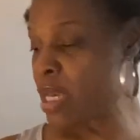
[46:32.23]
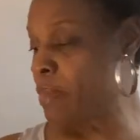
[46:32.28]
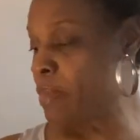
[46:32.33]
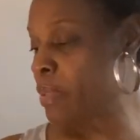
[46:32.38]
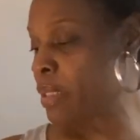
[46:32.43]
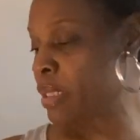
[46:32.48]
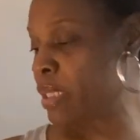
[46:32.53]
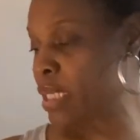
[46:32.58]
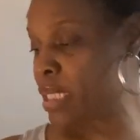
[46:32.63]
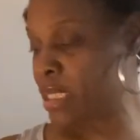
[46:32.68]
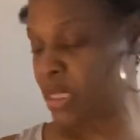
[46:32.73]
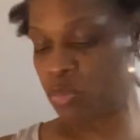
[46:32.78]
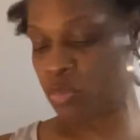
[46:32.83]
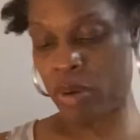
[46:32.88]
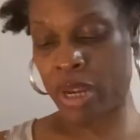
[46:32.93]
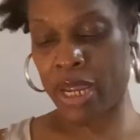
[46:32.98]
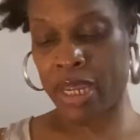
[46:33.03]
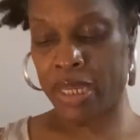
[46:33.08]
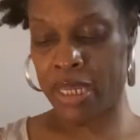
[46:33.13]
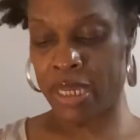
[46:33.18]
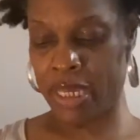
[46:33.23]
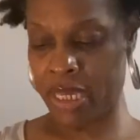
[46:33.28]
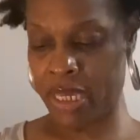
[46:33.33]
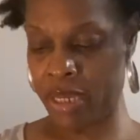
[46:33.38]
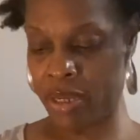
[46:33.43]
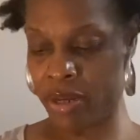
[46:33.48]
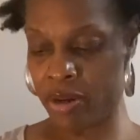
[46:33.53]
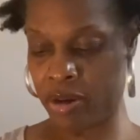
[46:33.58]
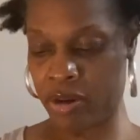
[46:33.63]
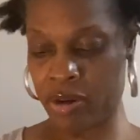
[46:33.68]
but this right
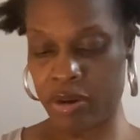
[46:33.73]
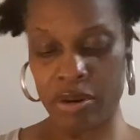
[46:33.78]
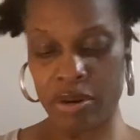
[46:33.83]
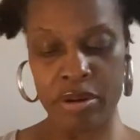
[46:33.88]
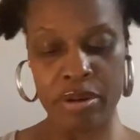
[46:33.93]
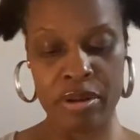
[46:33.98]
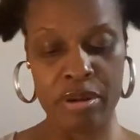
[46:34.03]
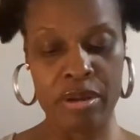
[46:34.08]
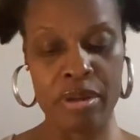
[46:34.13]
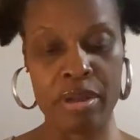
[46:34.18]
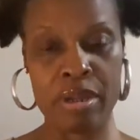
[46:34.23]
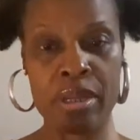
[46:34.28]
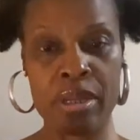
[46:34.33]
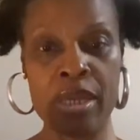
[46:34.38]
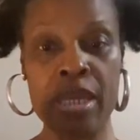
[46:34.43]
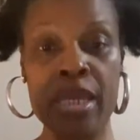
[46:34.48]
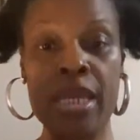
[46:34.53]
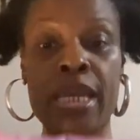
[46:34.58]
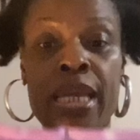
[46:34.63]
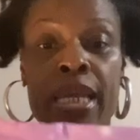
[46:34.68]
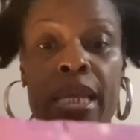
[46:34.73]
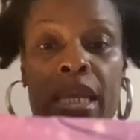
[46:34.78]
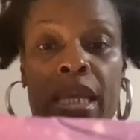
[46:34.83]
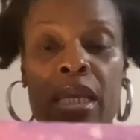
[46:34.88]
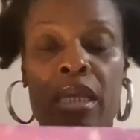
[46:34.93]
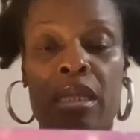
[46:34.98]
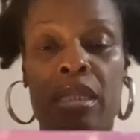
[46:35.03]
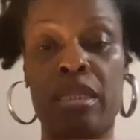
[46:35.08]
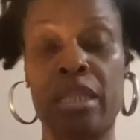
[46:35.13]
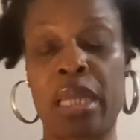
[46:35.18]
here,
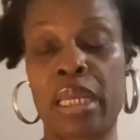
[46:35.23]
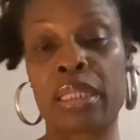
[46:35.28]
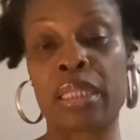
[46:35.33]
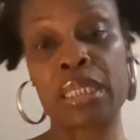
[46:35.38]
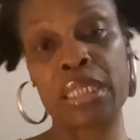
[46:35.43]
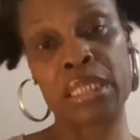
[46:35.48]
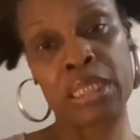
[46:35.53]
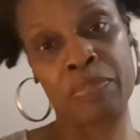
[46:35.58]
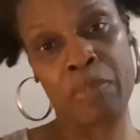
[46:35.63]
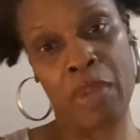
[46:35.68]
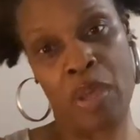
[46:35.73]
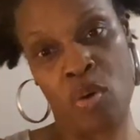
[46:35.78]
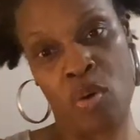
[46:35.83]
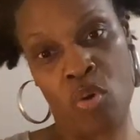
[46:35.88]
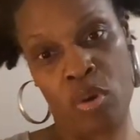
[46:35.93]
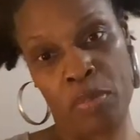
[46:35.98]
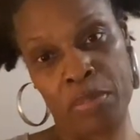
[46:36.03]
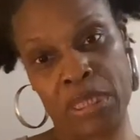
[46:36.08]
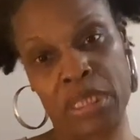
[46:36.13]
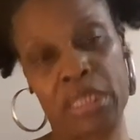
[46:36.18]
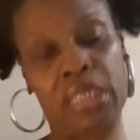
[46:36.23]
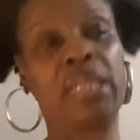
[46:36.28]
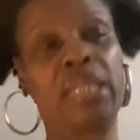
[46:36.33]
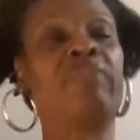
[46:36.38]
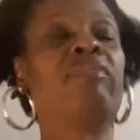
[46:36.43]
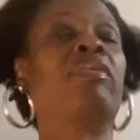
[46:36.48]
like this is my arm sleeve,